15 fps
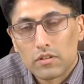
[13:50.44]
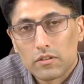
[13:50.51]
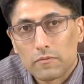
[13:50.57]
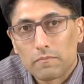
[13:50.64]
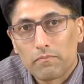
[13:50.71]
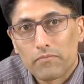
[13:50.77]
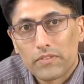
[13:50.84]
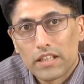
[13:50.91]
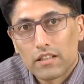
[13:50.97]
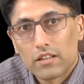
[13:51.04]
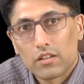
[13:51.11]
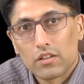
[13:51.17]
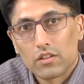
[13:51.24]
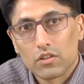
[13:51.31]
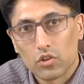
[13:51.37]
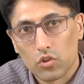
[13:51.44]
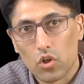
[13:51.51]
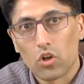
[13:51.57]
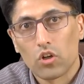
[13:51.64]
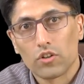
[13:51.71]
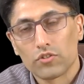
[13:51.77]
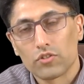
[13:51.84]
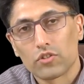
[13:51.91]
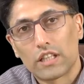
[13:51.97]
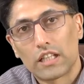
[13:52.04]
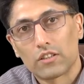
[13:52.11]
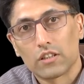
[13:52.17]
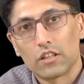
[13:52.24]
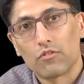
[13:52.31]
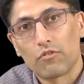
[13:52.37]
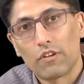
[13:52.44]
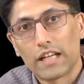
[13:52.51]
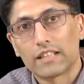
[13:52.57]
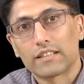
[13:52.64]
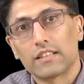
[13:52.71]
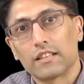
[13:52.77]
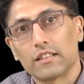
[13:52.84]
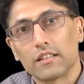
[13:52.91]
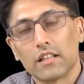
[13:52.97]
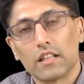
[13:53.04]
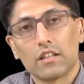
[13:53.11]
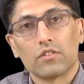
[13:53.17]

um, uh, laws that are affected